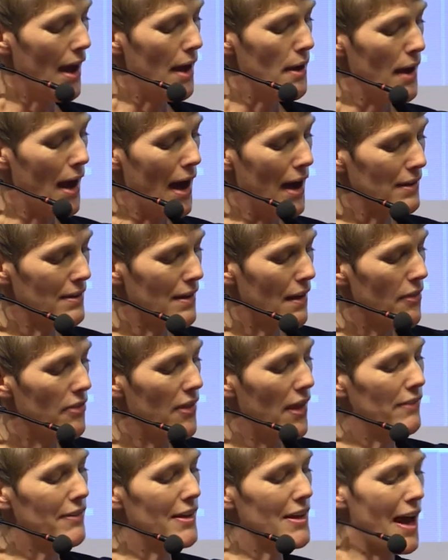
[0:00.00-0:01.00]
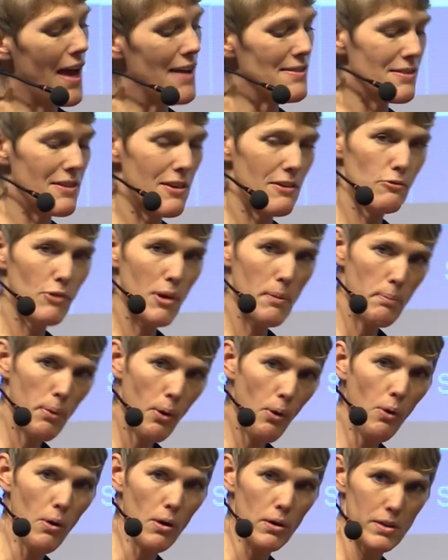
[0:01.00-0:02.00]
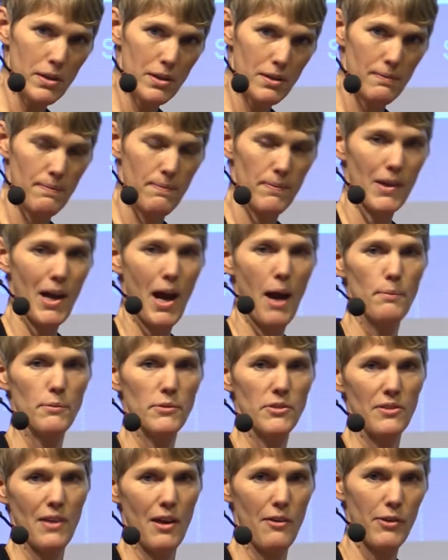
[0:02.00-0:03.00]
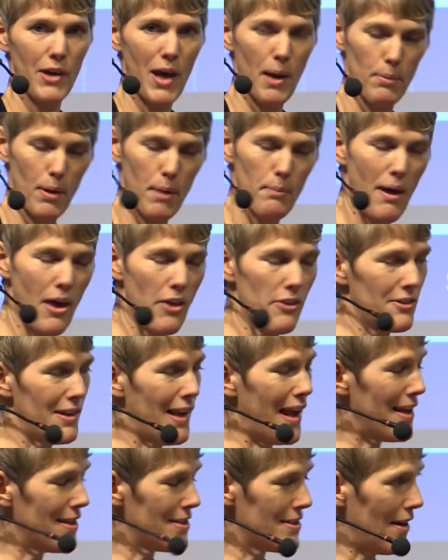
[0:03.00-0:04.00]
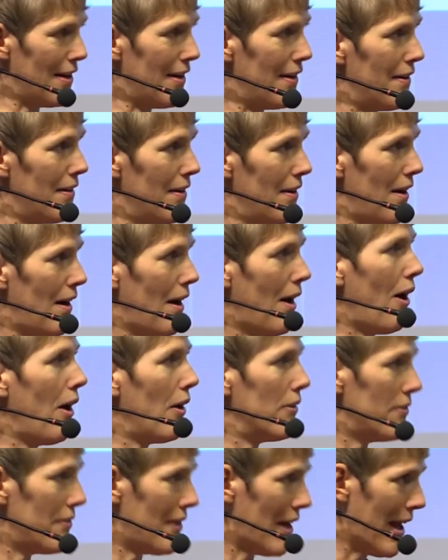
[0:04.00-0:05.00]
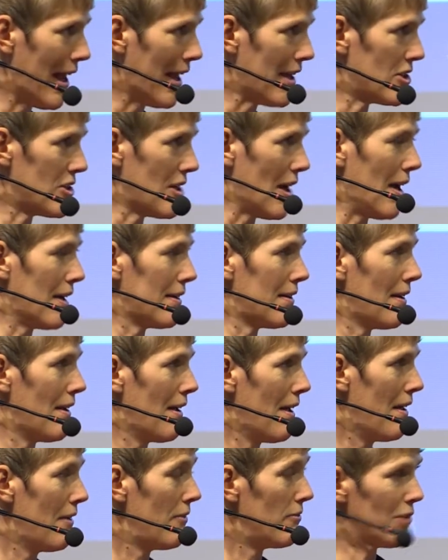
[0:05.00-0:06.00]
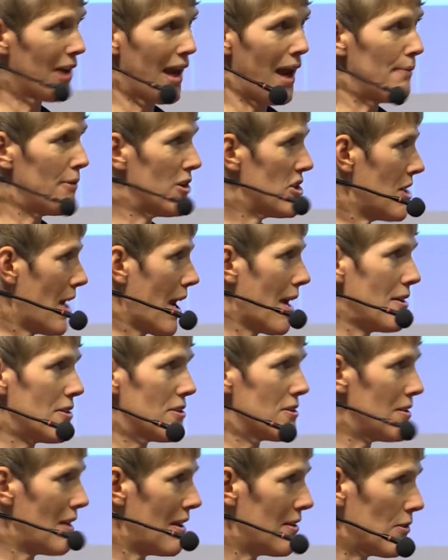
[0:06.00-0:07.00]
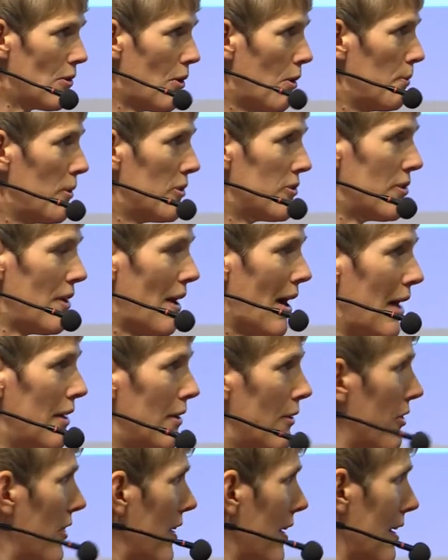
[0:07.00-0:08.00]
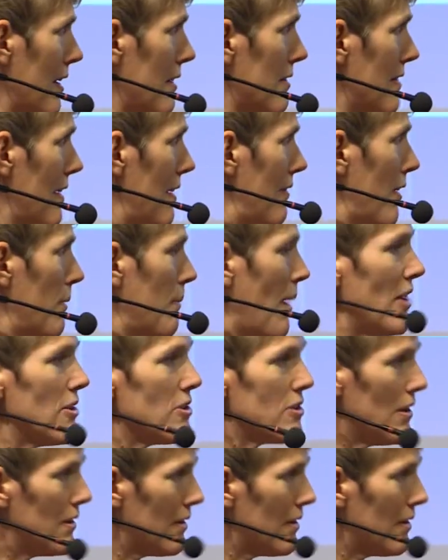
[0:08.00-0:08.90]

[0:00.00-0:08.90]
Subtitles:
And then the SD report comes a couple of months later on the Lake Chad. Climate change is almost, I don't think it's even mentioned.